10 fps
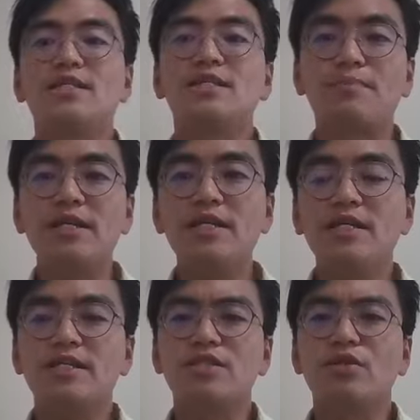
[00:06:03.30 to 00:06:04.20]
spleen
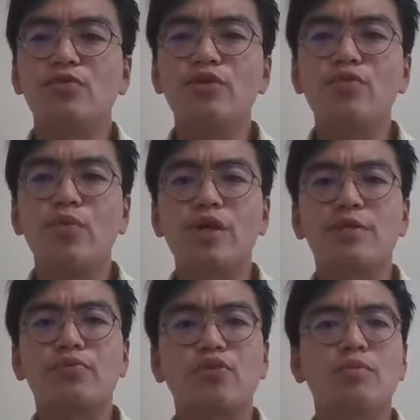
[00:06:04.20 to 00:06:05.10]
is the root where
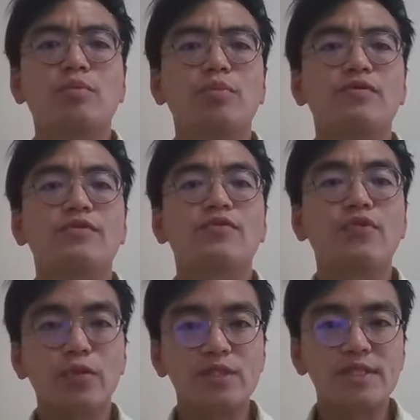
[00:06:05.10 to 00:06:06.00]
the problem with the
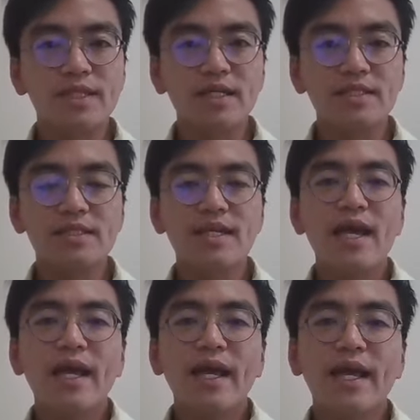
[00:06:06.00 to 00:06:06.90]
fluid starts,
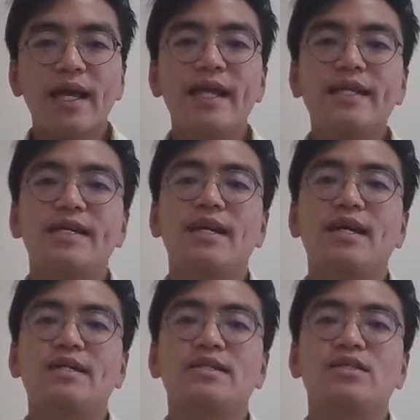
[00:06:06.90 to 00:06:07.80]
and the
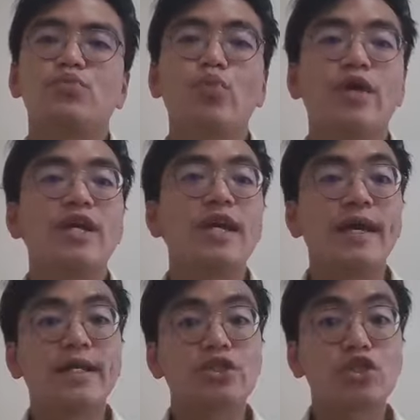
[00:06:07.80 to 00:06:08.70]
lung is where
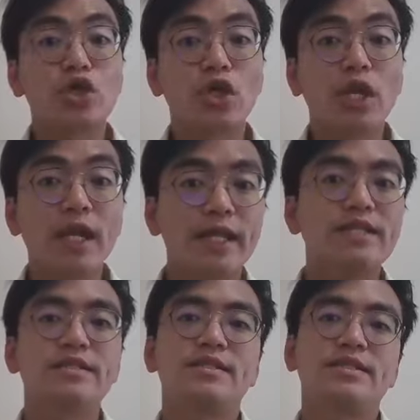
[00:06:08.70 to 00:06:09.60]
it is
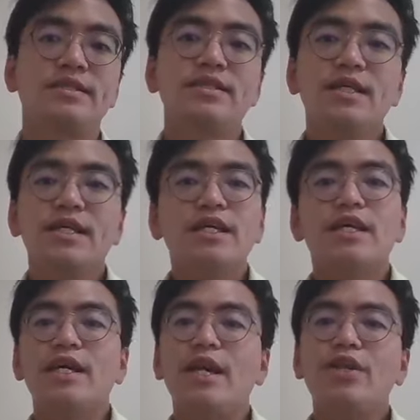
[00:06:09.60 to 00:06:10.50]
collected.
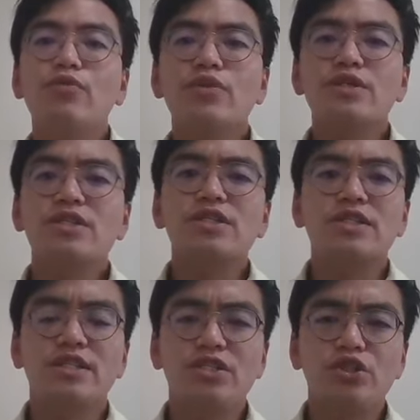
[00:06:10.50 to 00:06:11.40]
Enuresis
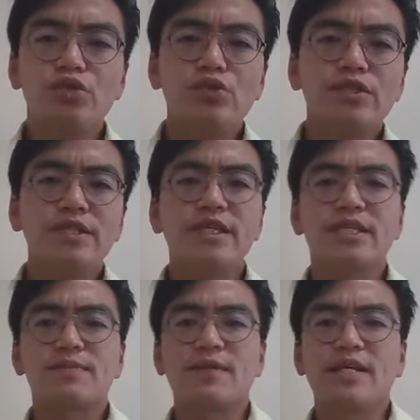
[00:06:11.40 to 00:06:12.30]
is usually
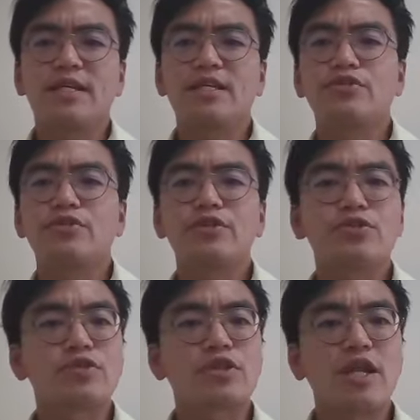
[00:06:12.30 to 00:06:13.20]
explained in
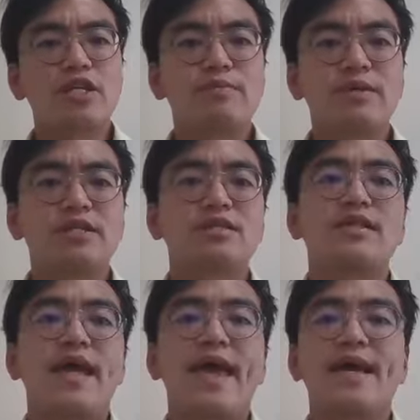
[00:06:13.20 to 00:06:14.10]
traditional Chinese
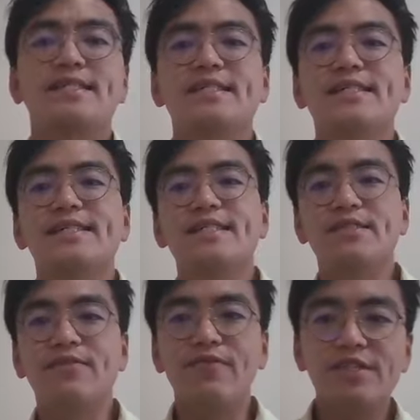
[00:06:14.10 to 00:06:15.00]
medicine as a
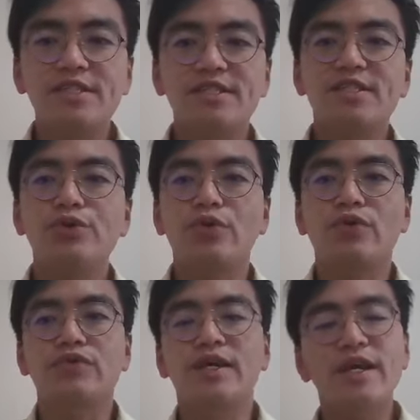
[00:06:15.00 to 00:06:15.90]
deficiency
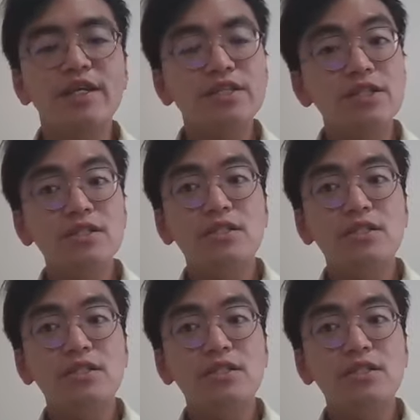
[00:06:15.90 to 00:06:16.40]
of the energy